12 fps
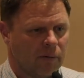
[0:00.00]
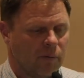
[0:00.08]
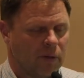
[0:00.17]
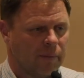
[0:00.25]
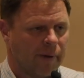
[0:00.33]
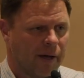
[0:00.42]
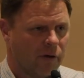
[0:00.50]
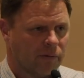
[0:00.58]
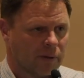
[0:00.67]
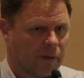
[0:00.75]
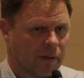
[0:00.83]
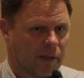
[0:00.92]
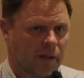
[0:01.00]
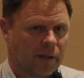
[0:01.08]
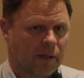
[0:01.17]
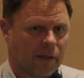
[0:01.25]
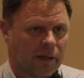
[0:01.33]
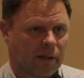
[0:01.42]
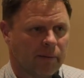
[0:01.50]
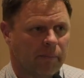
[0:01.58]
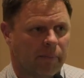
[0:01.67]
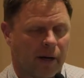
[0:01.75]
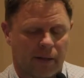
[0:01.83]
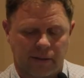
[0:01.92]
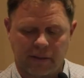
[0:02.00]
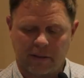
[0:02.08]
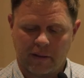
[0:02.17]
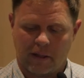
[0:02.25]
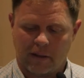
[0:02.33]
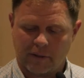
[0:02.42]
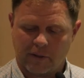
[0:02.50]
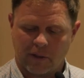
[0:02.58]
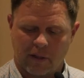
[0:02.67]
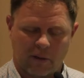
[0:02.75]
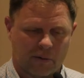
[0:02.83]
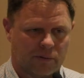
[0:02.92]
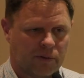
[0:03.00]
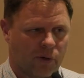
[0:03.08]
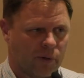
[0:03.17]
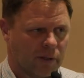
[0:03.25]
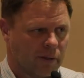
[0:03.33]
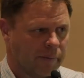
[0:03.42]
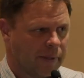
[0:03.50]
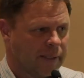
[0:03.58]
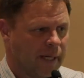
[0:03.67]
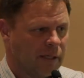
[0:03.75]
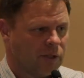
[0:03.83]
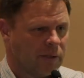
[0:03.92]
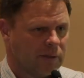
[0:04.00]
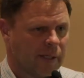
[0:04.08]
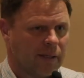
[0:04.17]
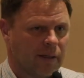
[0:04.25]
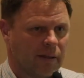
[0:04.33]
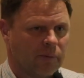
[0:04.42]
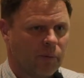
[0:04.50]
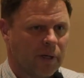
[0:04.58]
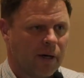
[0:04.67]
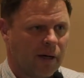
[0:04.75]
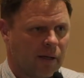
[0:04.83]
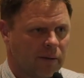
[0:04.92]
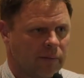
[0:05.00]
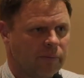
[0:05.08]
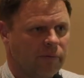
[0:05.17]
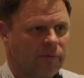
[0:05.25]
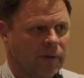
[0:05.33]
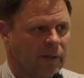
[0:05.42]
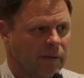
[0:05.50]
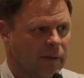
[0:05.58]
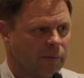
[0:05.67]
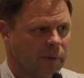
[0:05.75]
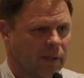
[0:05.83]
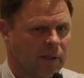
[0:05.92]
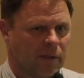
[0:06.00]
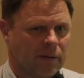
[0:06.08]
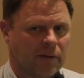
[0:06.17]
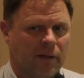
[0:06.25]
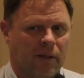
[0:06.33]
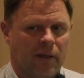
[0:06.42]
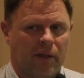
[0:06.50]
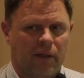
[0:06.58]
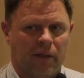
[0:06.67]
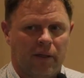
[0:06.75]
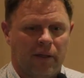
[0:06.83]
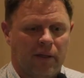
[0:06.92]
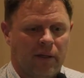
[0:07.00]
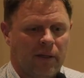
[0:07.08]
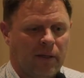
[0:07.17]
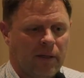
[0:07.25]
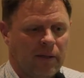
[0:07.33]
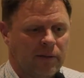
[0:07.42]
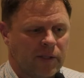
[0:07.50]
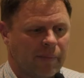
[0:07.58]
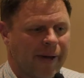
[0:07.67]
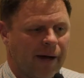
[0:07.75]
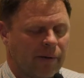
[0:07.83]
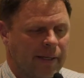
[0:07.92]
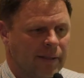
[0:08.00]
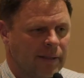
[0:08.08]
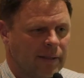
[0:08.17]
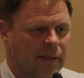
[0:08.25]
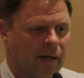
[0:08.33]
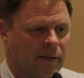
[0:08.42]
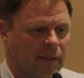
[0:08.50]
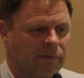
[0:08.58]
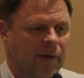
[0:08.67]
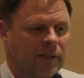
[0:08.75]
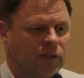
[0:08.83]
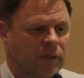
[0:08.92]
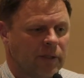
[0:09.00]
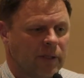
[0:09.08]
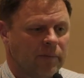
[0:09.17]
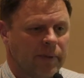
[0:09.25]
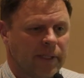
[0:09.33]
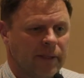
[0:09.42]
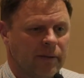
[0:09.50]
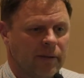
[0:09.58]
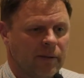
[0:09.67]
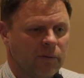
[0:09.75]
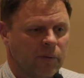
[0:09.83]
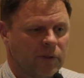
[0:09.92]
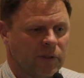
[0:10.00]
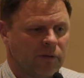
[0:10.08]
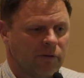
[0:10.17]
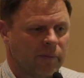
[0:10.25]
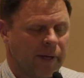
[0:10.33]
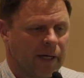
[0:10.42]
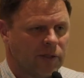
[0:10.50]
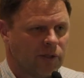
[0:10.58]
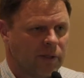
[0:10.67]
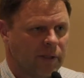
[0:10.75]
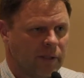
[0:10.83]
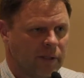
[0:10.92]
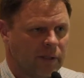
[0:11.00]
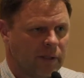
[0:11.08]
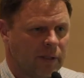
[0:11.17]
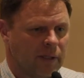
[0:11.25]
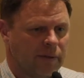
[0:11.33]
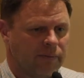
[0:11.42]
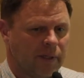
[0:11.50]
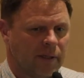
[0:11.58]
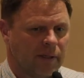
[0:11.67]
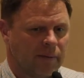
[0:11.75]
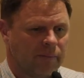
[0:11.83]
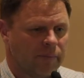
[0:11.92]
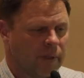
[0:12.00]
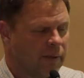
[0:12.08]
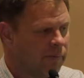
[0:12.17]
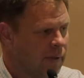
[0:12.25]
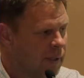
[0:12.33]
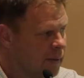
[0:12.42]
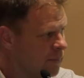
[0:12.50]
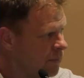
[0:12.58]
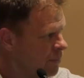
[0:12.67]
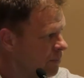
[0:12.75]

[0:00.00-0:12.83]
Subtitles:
what am I overlooking here? But also know your limitations. I think we all feel that we can somehow get it done eventually, but with silvopasturing, if you